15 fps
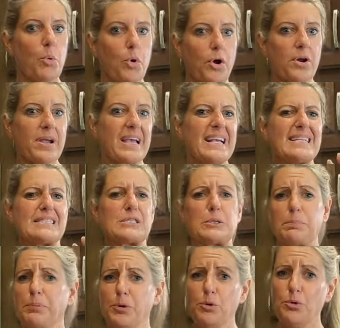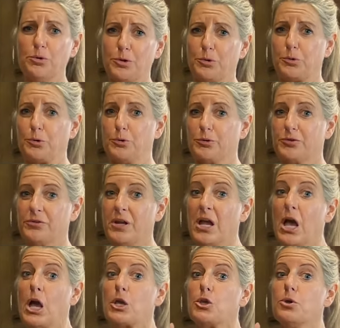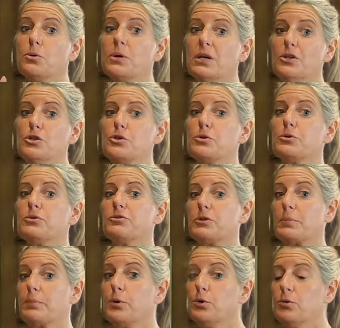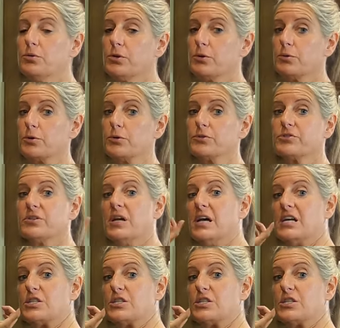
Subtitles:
four is the pool noodles. You can use the pool noodles